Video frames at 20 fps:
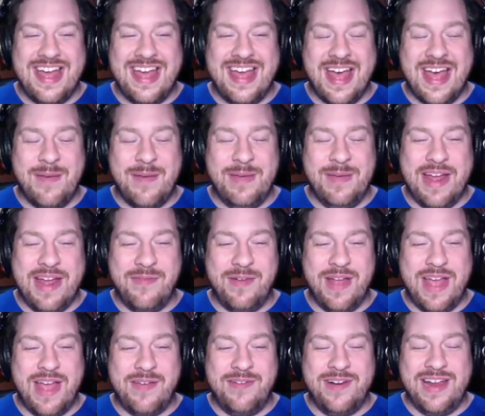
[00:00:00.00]
I mean,
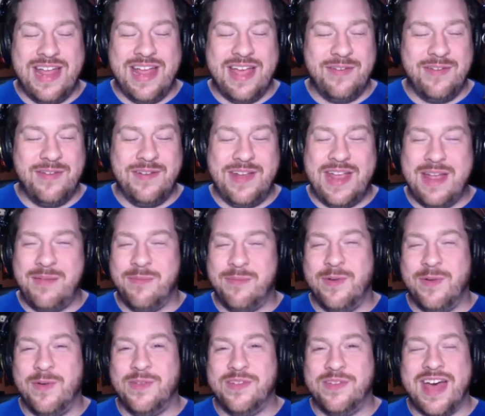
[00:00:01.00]
every game
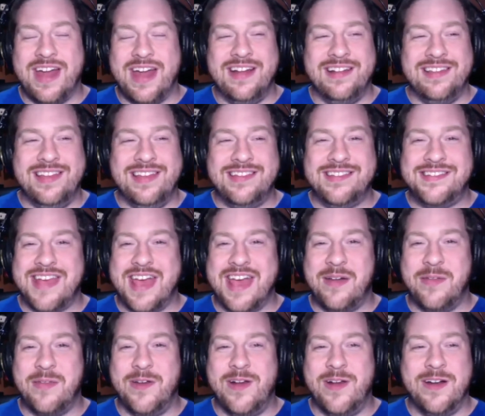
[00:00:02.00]
reviewer's got to at least
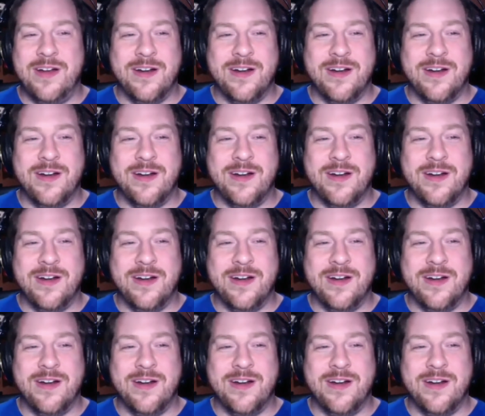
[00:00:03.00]
channel their inner